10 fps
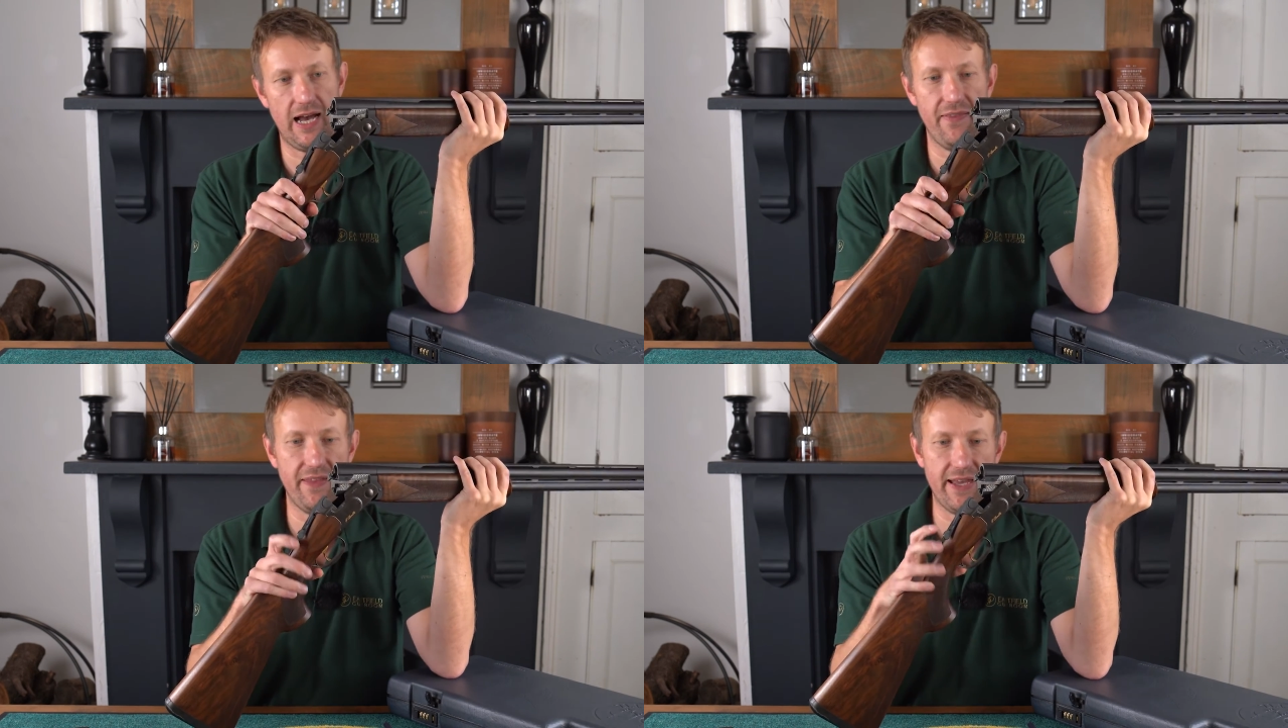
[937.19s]

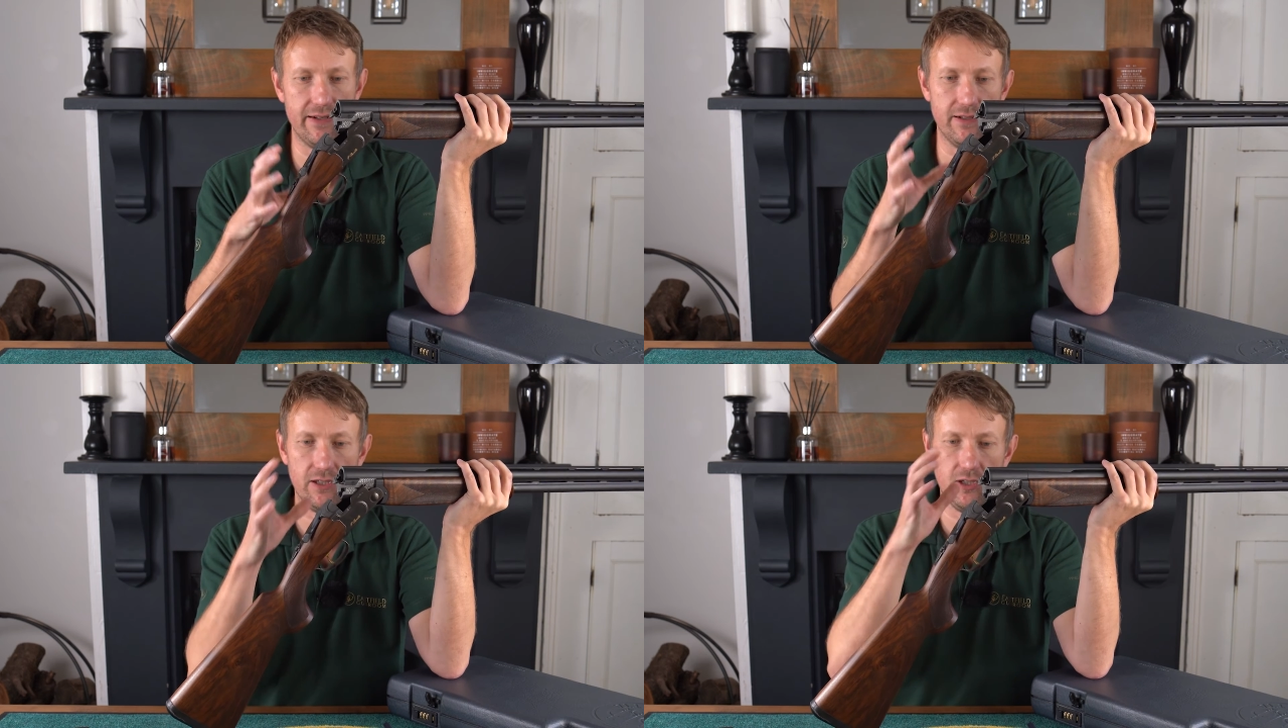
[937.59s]
and
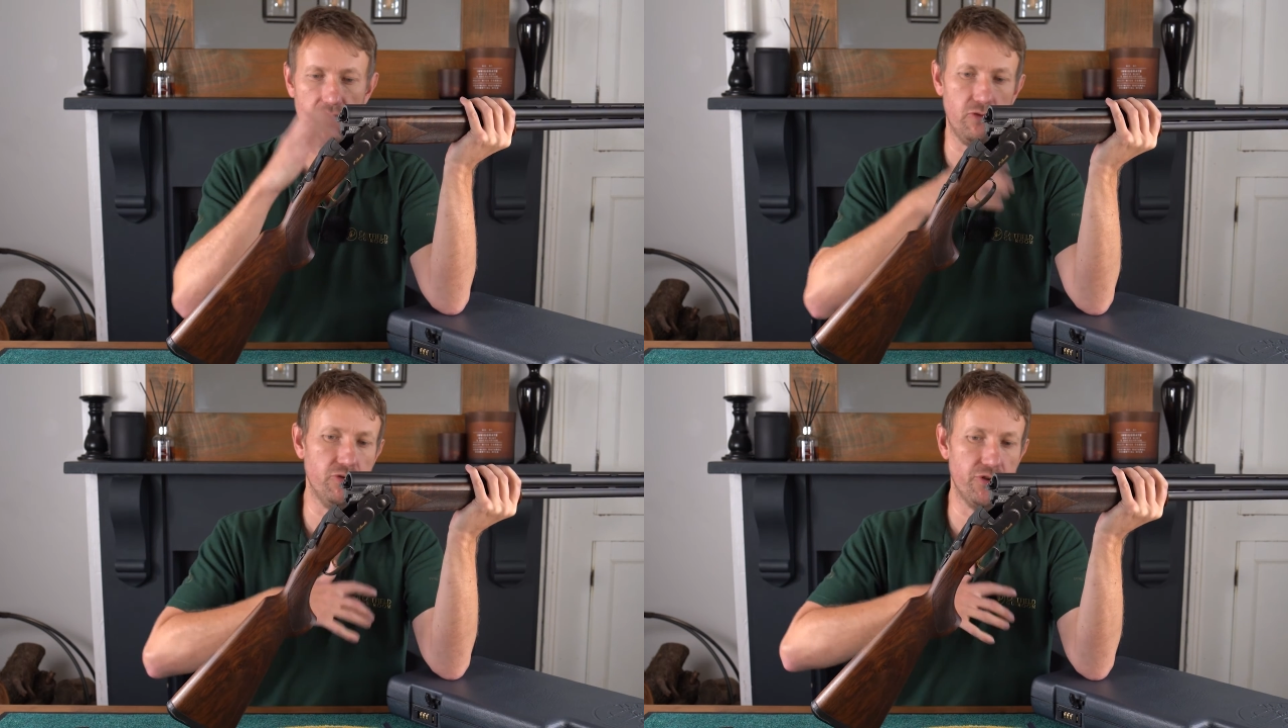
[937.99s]
then
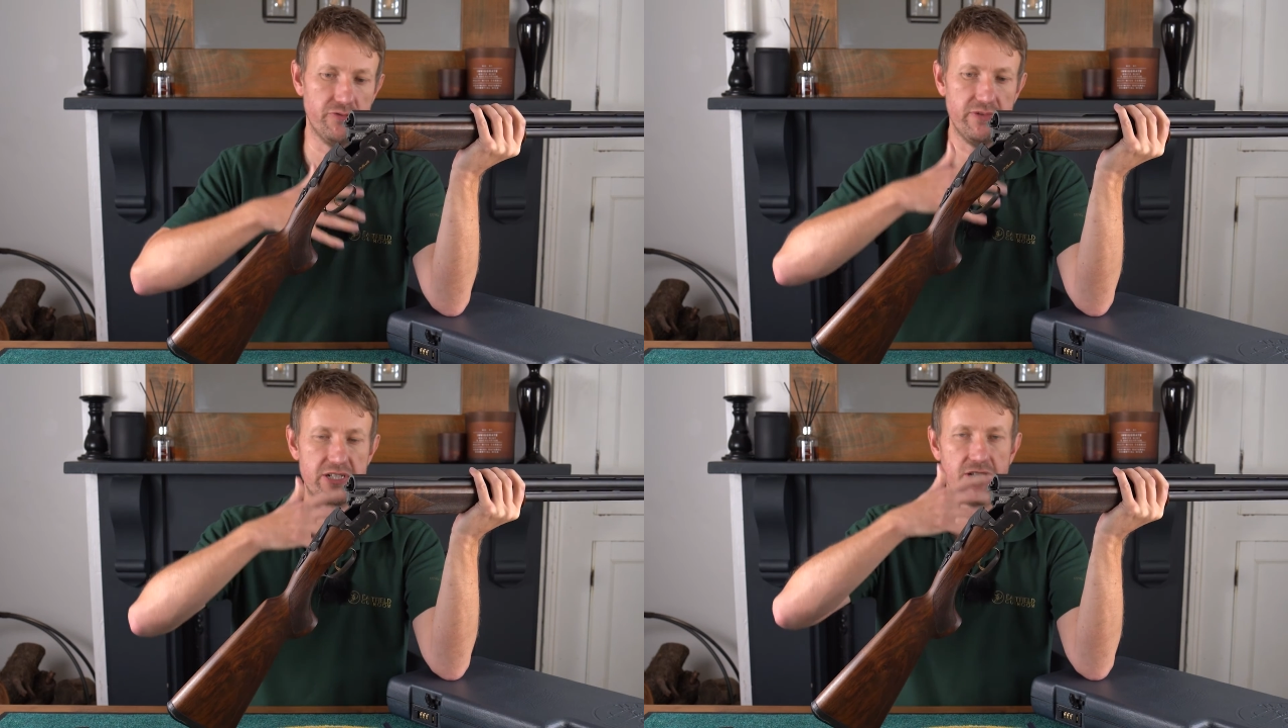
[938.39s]
you run the
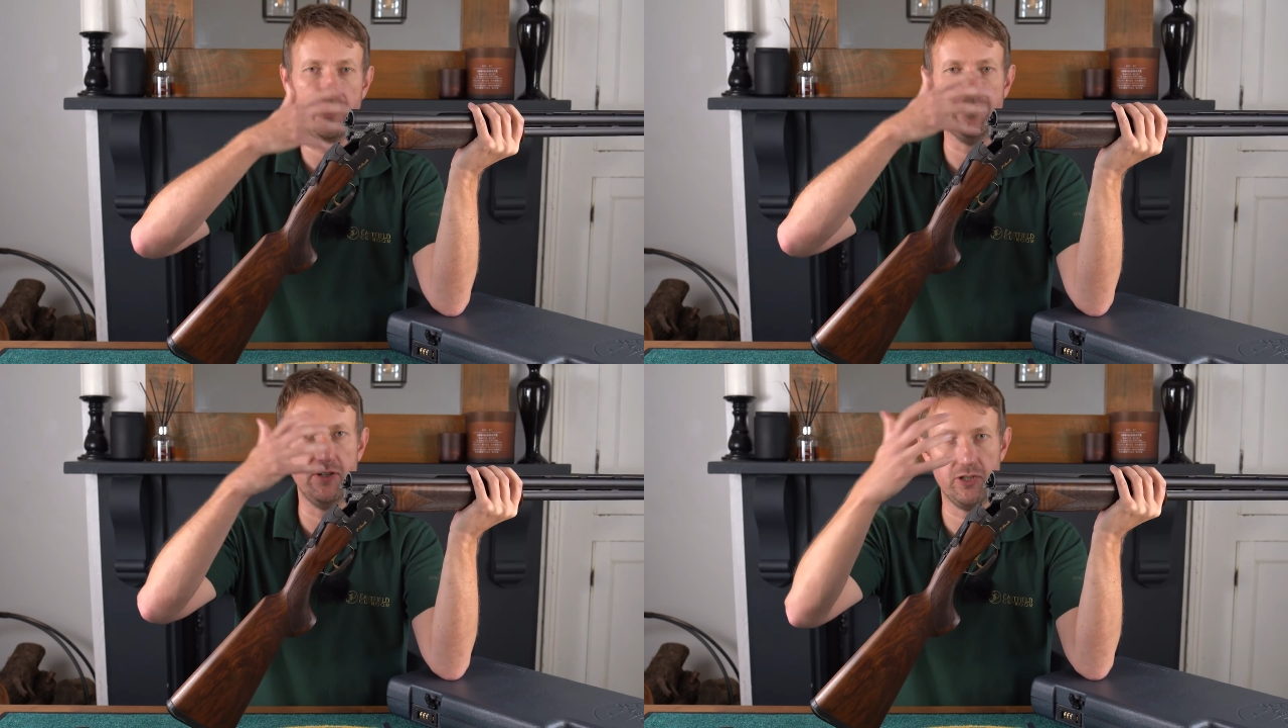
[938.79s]
risk
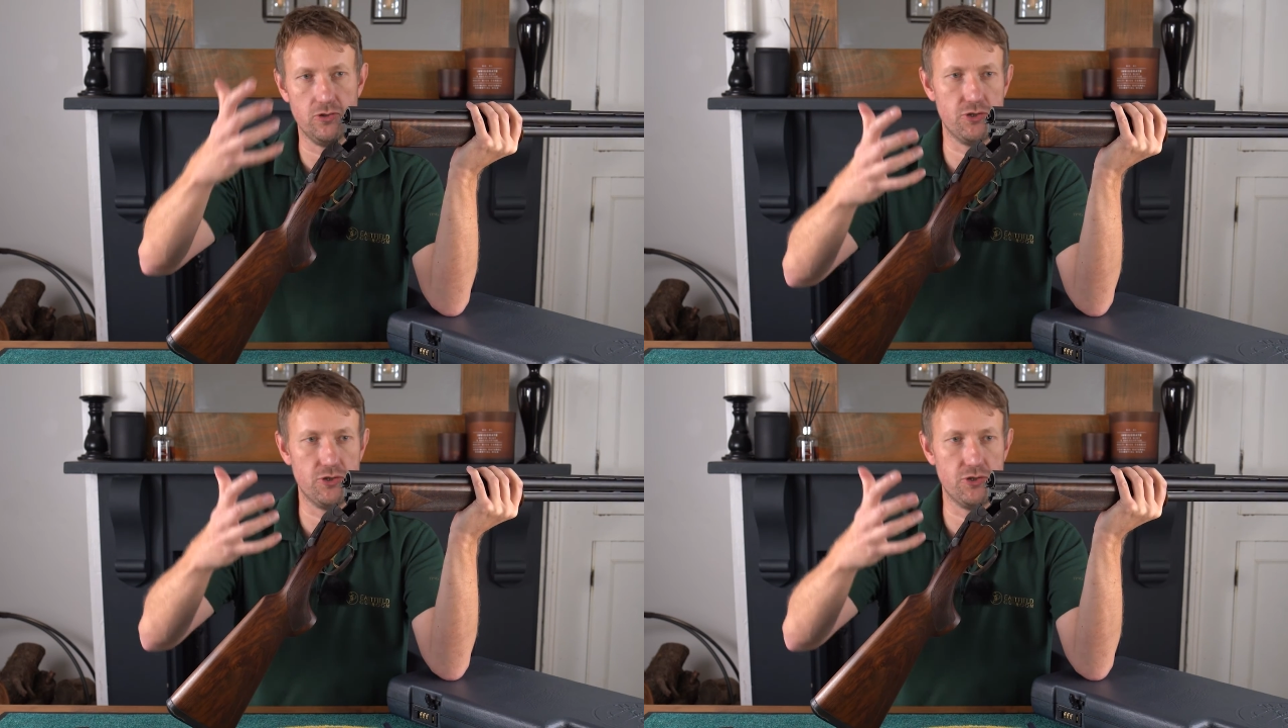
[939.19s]
of a loose